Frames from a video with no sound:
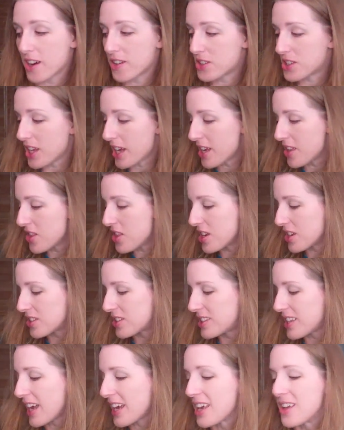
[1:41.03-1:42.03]
second things
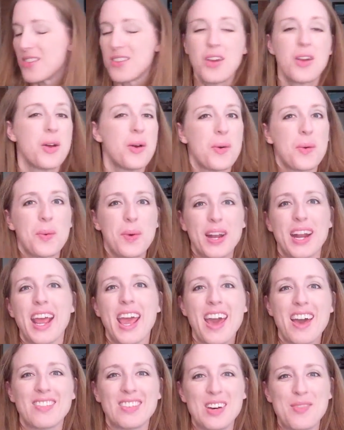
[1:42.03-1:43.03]
second, what I
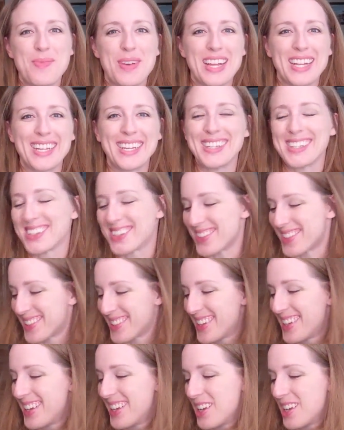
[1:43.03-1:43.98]
have on my needles.